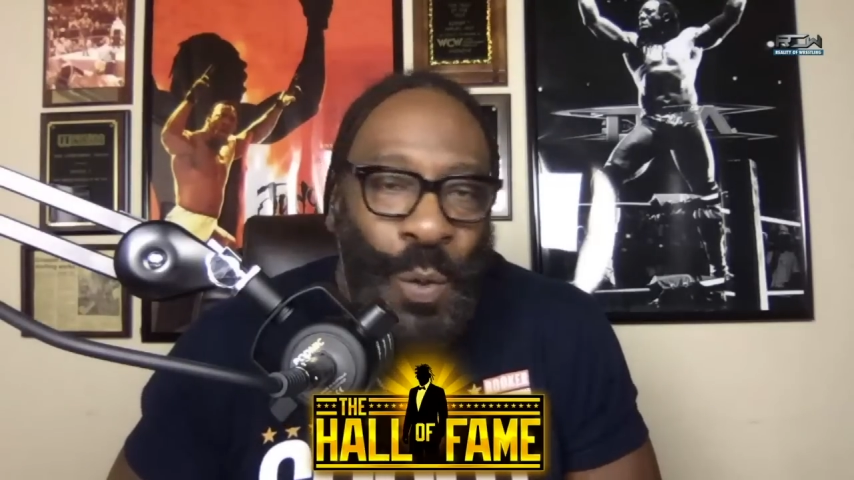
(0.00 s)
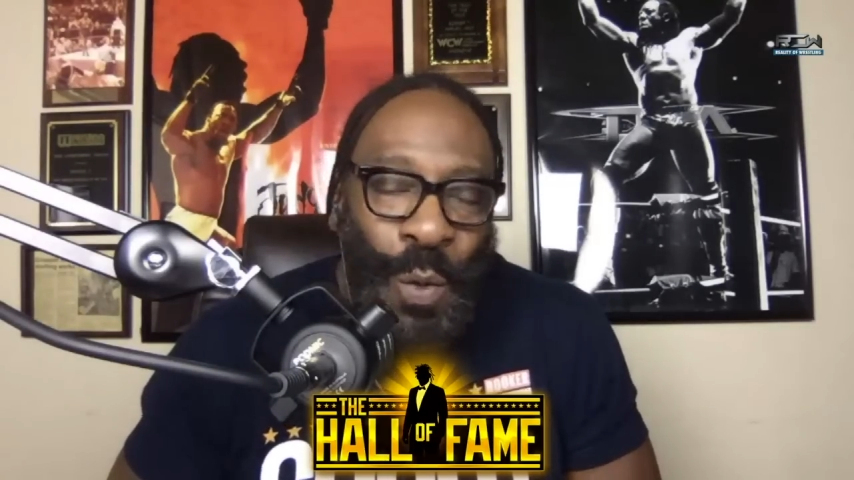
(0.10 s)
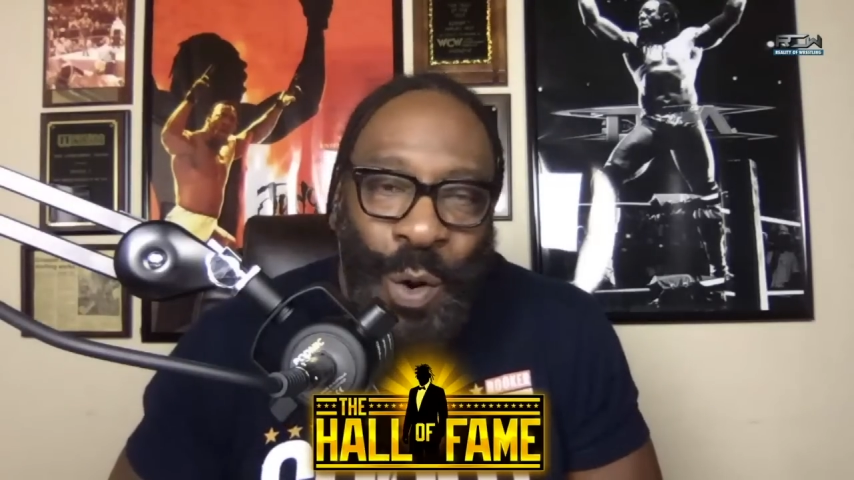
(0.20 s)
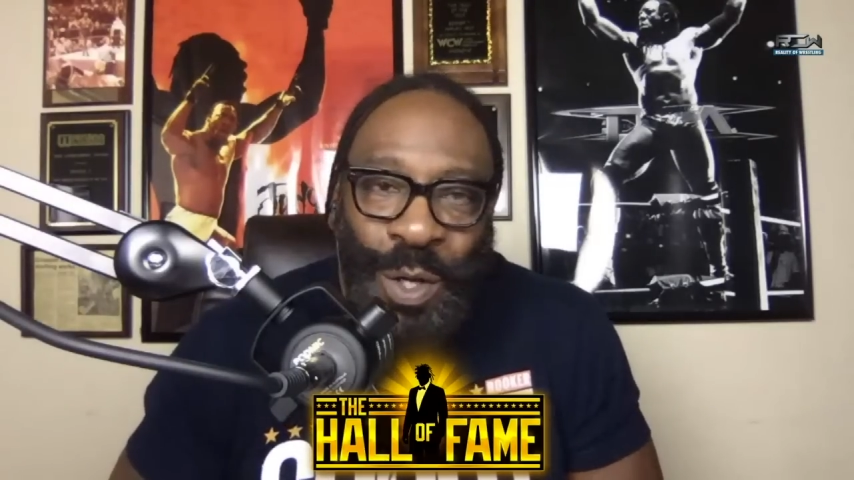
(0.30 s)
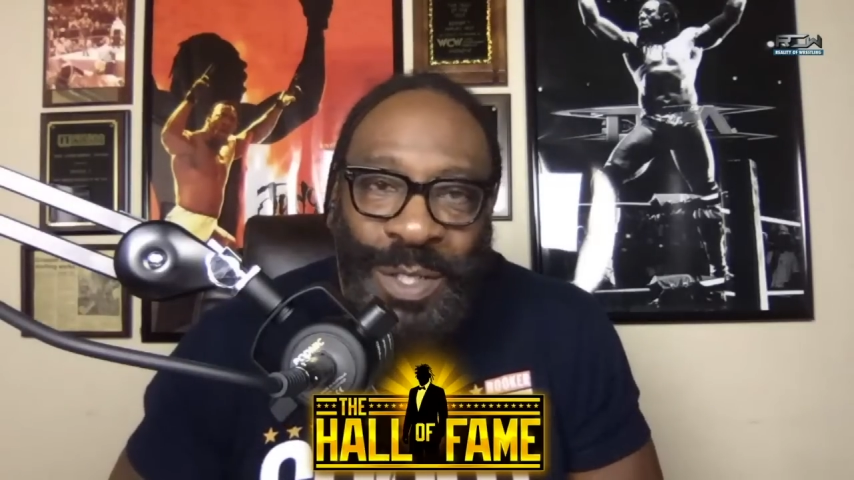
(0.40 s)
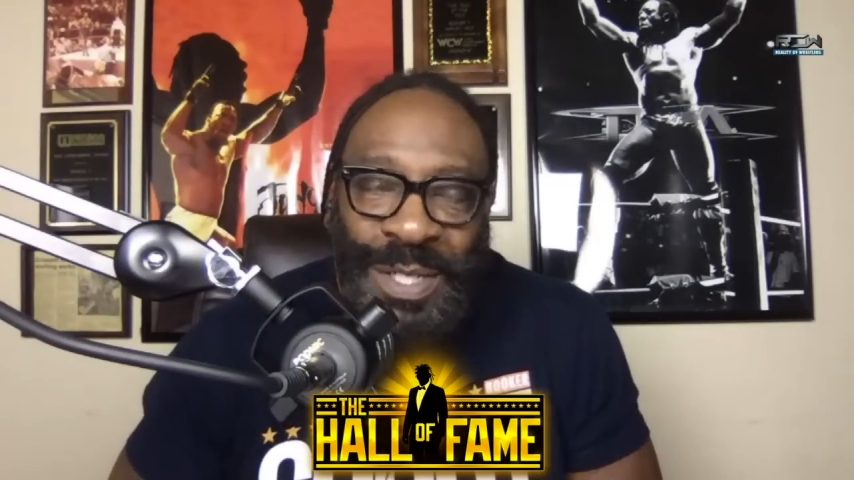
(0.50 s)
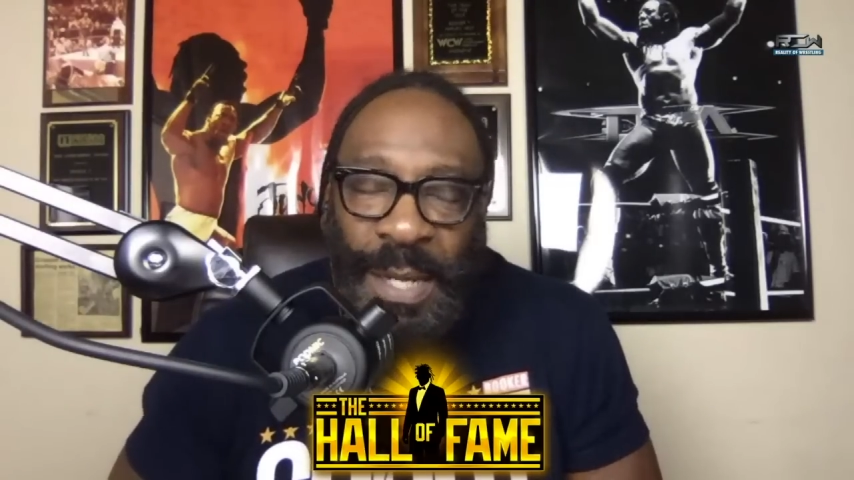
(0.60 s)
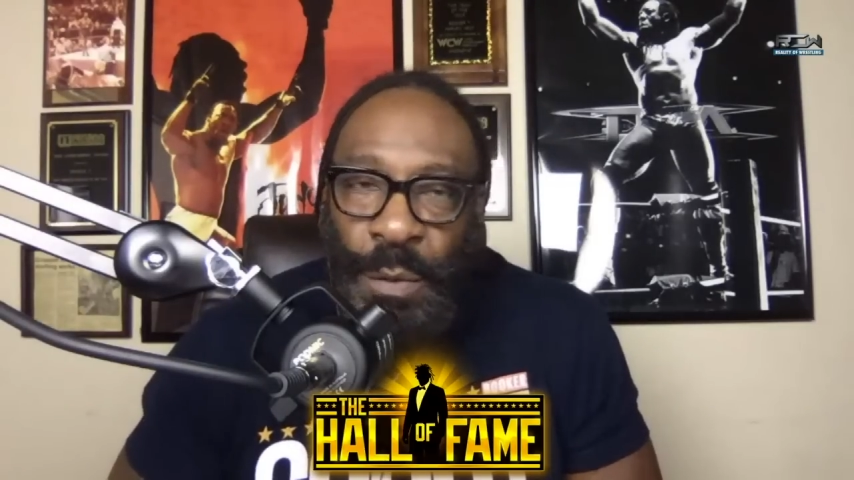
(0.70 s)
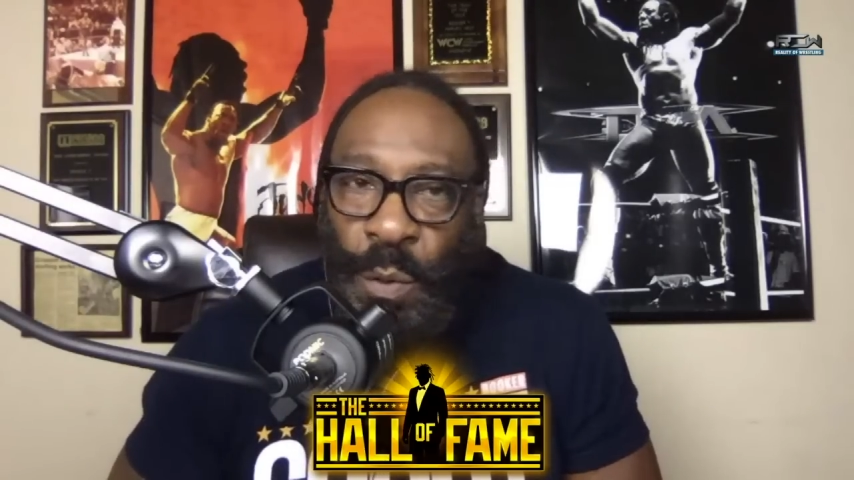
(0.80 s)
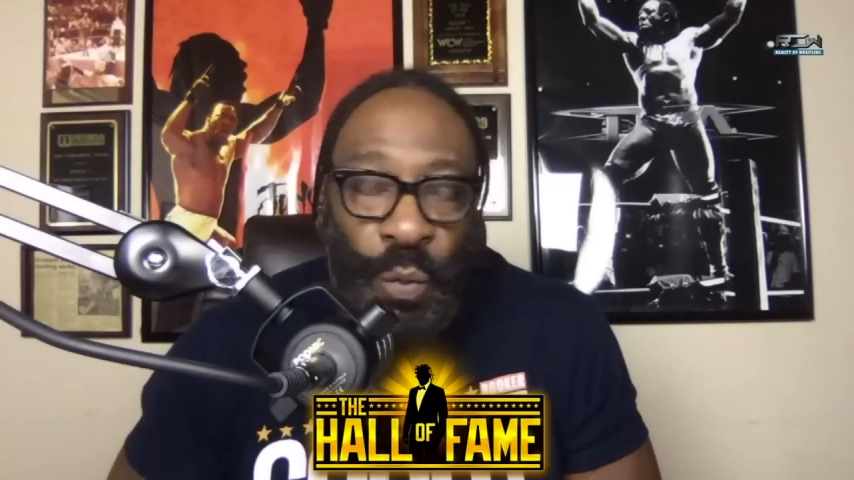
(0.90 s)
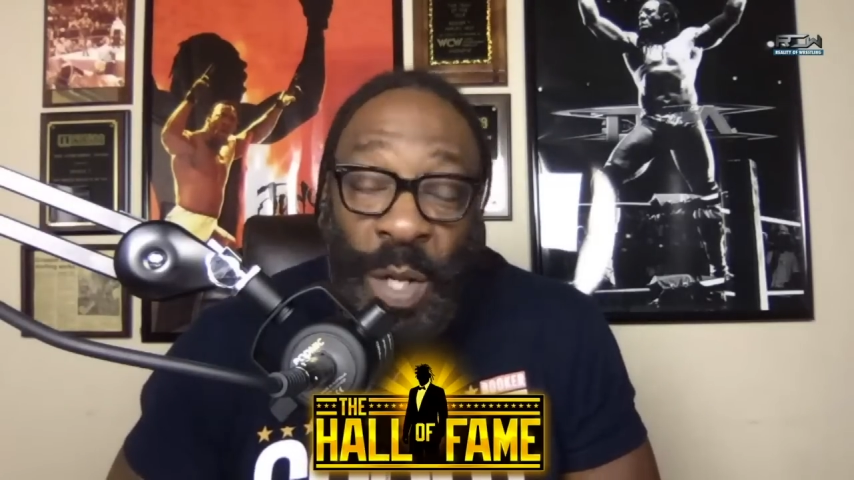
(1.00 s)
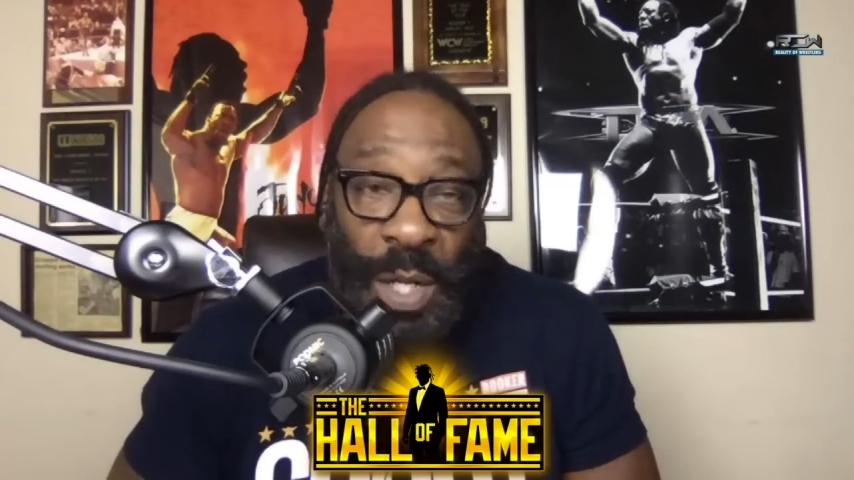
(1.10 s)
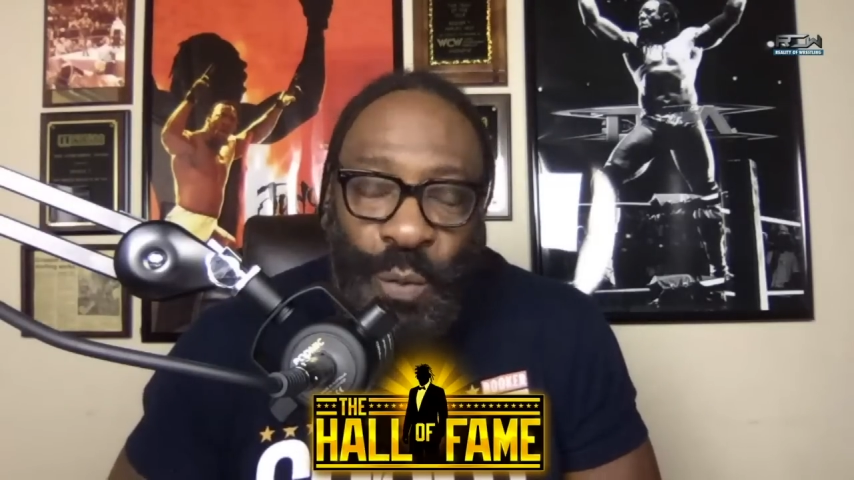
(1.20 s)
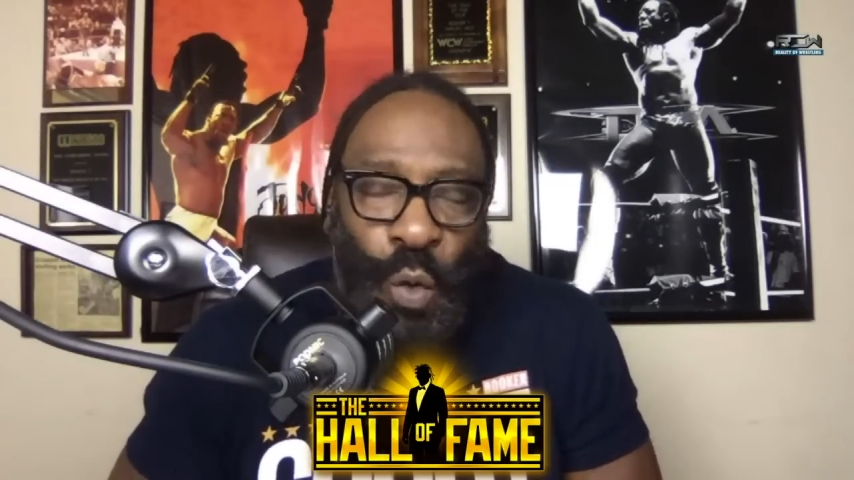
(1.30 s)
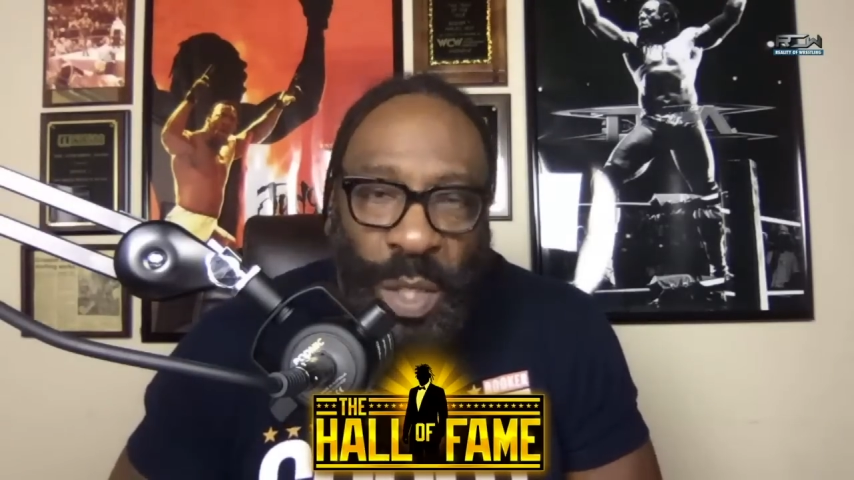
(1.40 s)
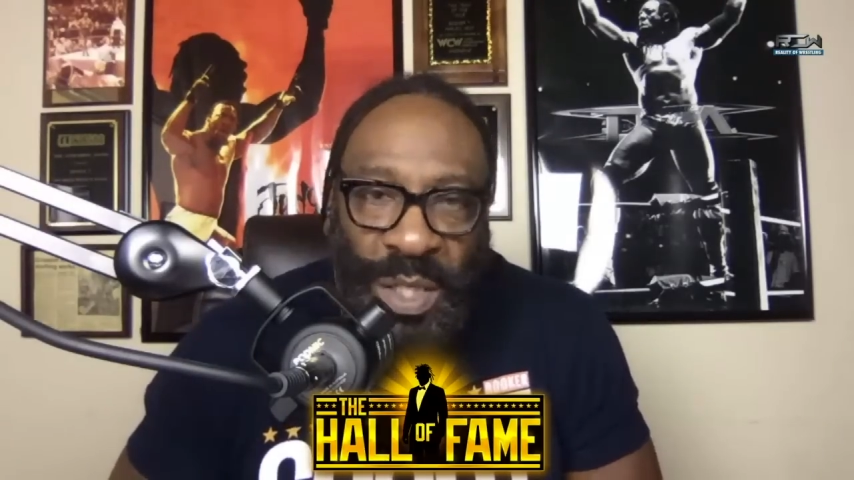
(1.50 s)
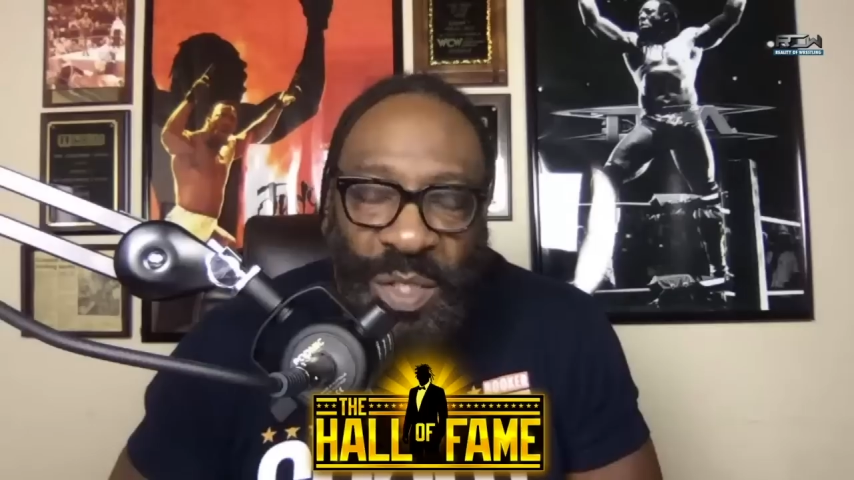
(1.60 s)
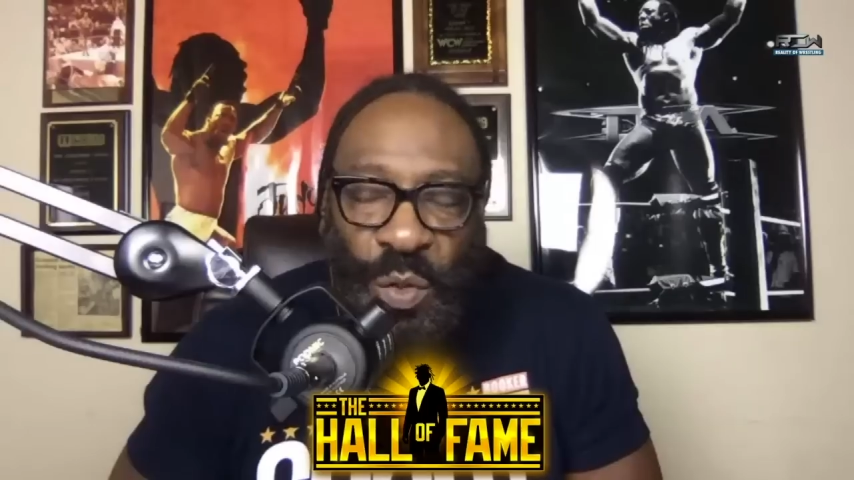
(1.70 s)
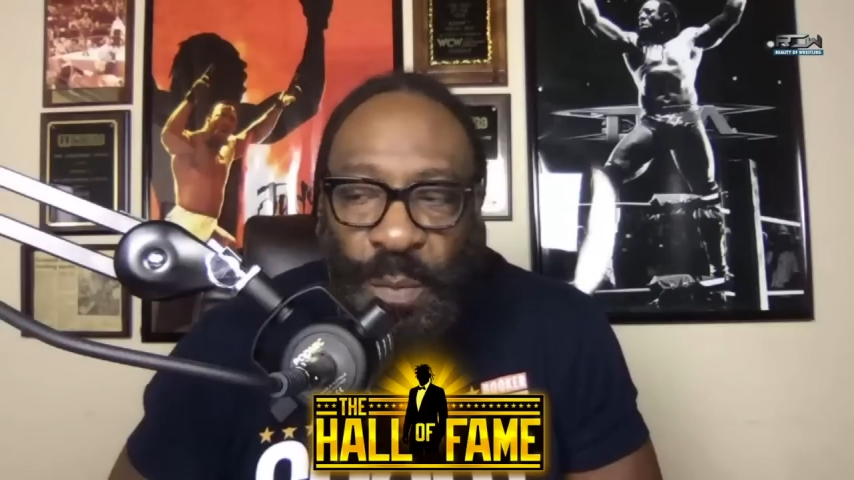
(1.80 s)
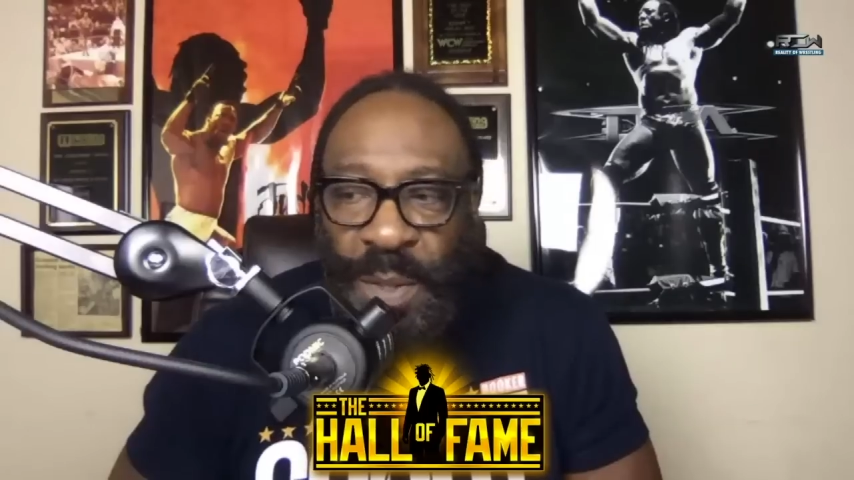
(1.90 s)
Warriors like we really wanted
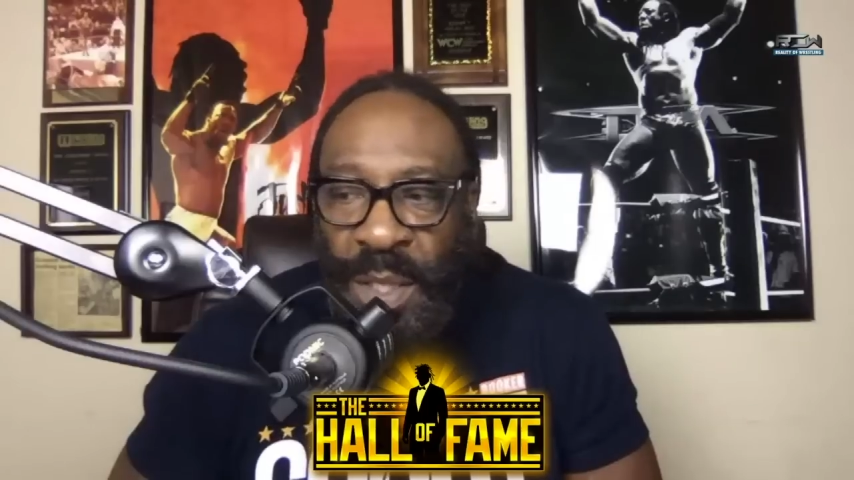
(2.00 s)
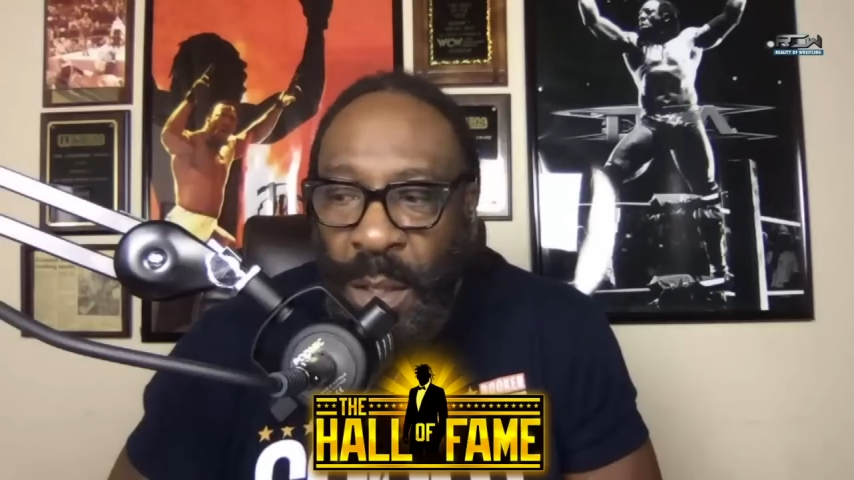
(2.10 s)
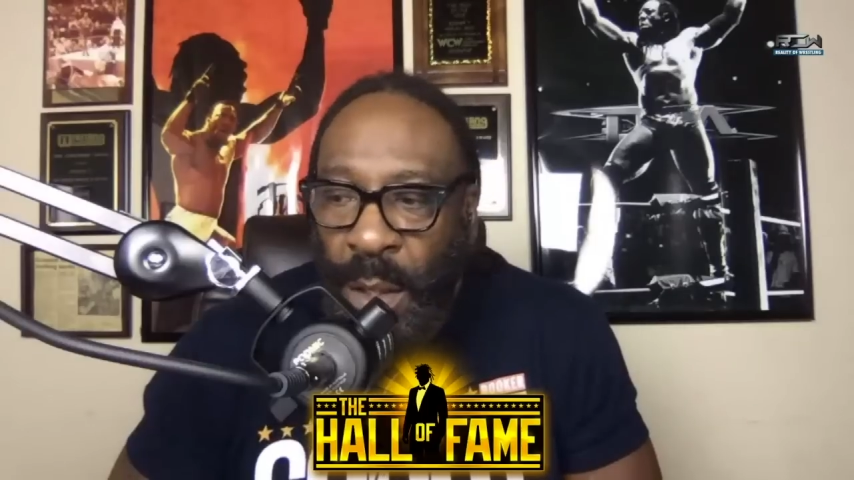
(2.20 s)
to, but